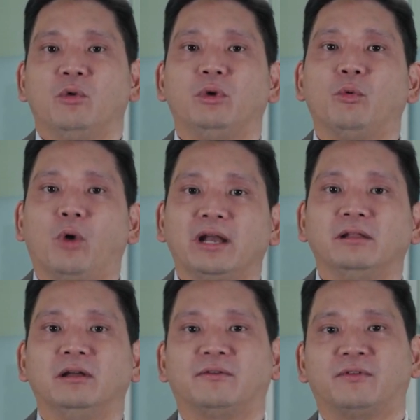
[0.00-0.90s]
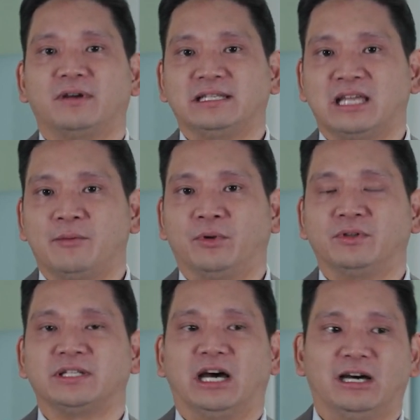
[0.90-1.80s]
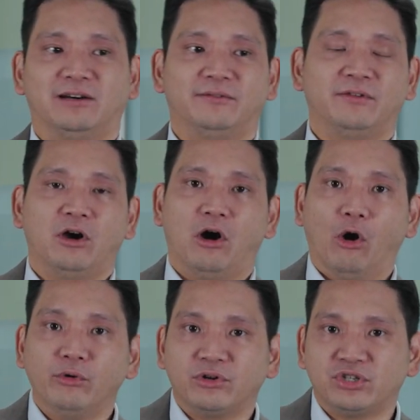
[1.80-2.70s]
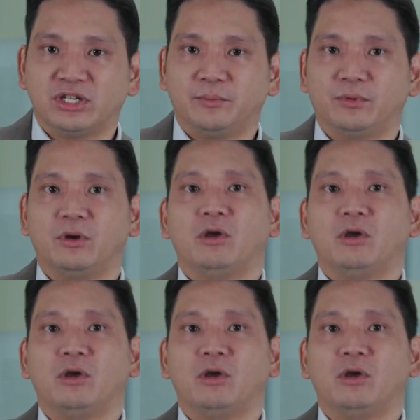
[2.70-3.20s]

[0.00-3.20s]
we want to look for examples of ownership.